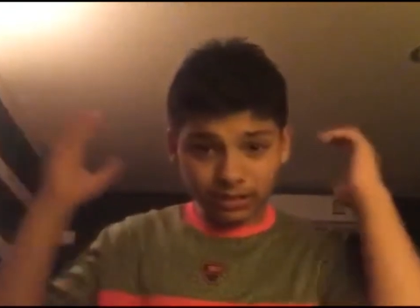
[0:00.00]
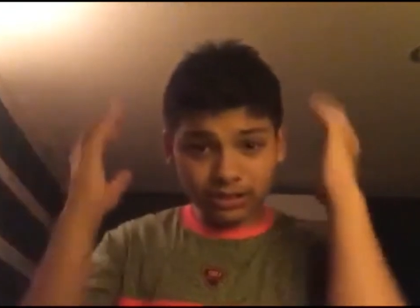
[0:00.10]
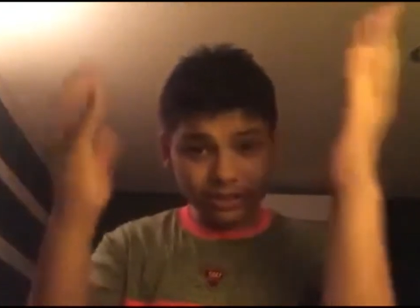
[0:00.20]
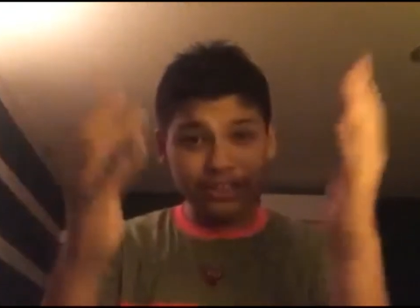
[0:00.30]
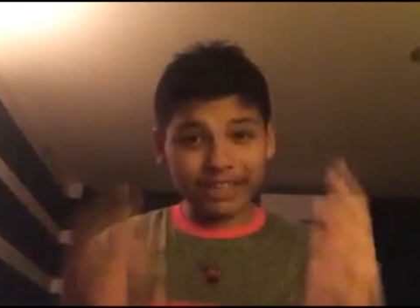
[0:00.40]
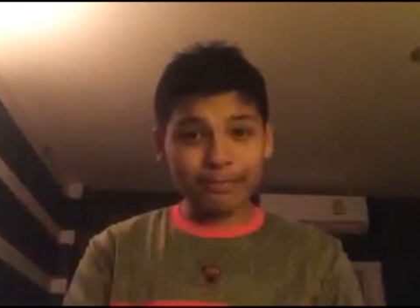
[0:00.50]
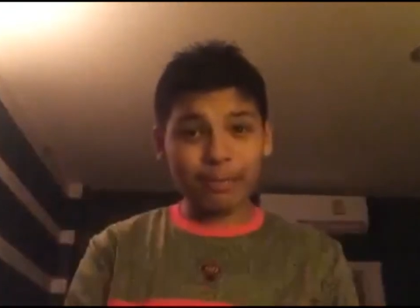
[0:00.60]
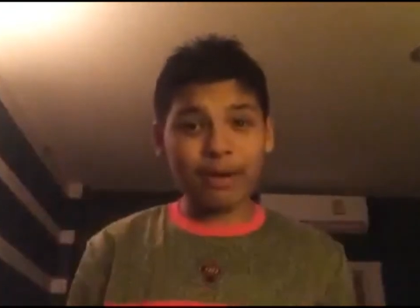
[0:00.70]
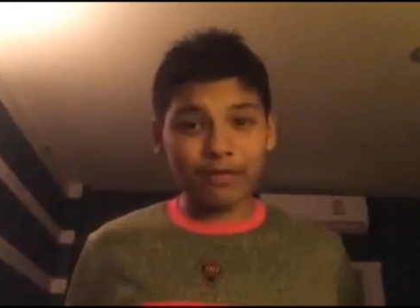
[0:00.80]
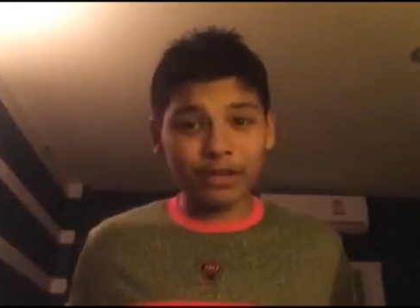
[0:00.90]
so you can get
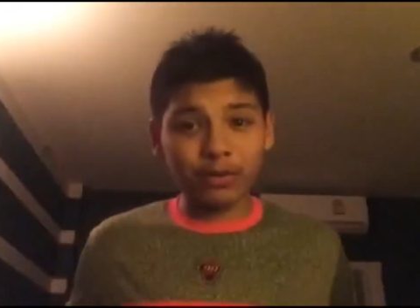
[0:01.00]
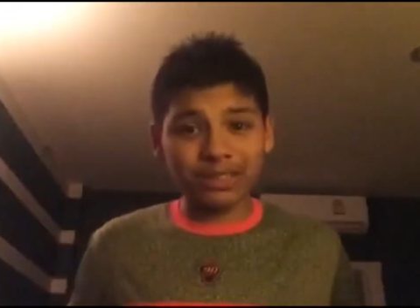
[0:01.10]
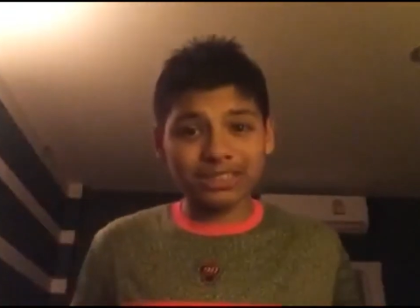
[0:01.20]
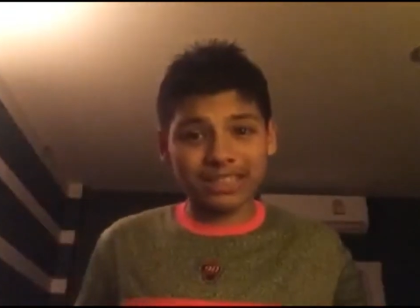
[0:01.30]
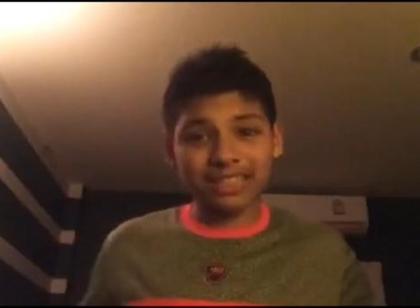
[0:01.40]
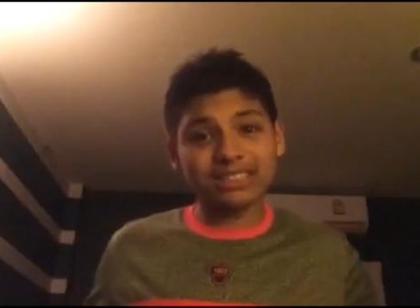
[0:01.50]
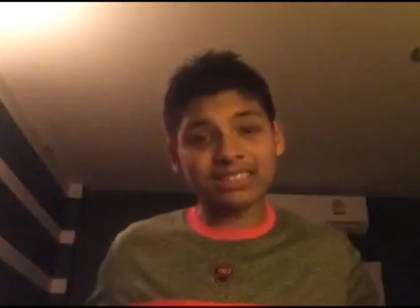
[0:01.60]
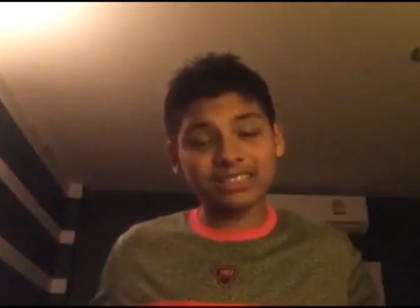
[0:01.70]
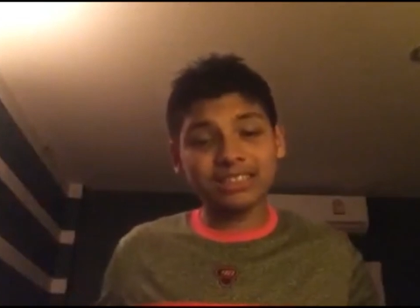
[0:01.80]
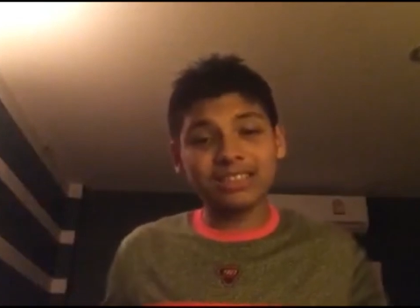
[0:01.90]
prepared for new ones like
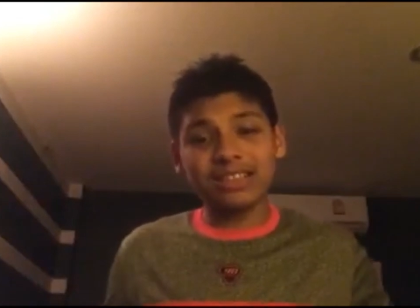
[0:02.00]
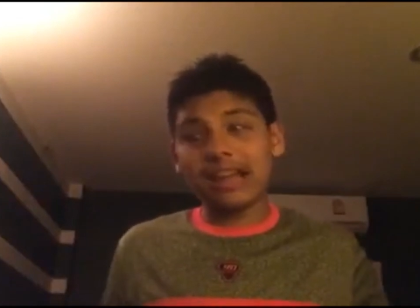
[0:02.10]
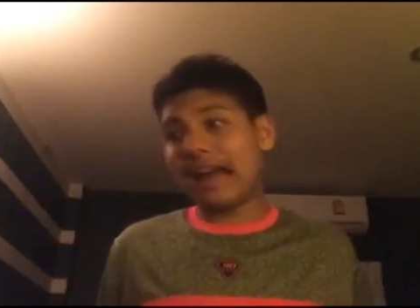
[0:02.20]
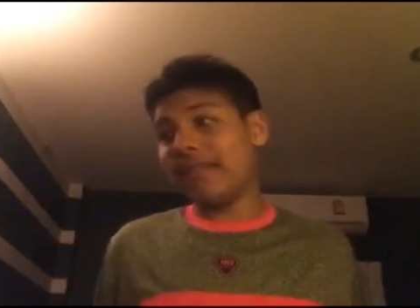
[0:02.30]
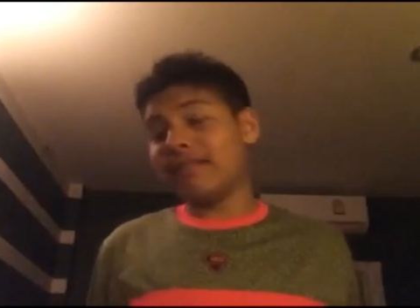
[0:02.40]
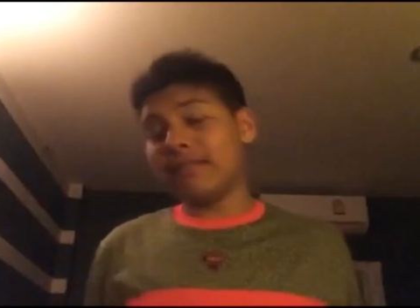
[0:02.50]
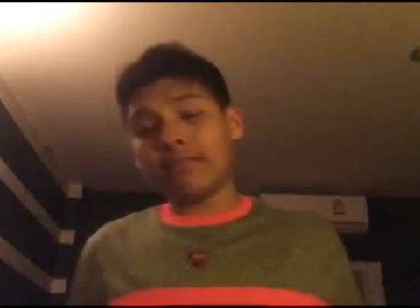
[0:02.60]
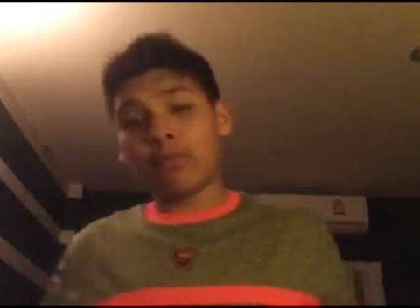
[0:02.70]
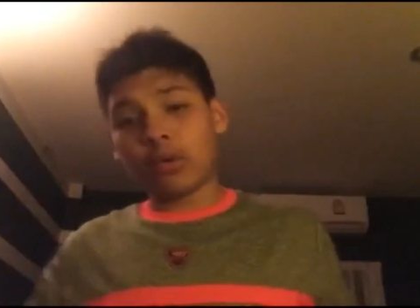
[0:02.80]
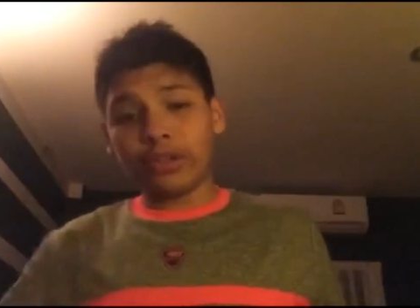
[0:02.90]
this, and
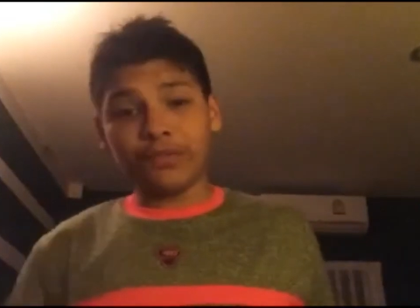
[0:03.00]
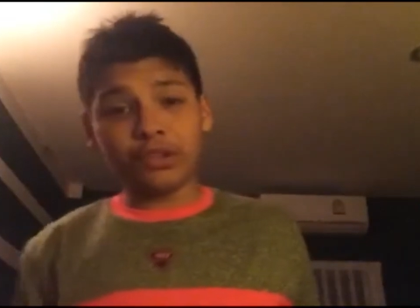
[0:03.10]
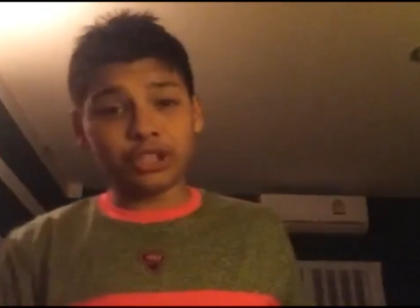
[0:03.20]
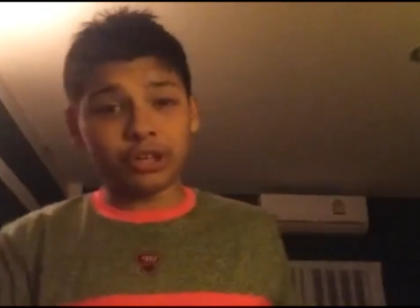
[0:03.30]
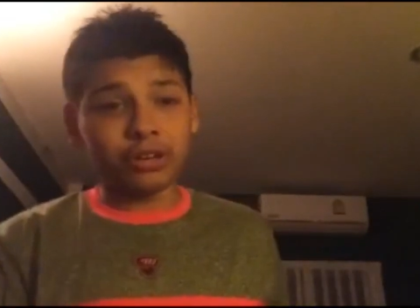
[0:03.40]
more in the future.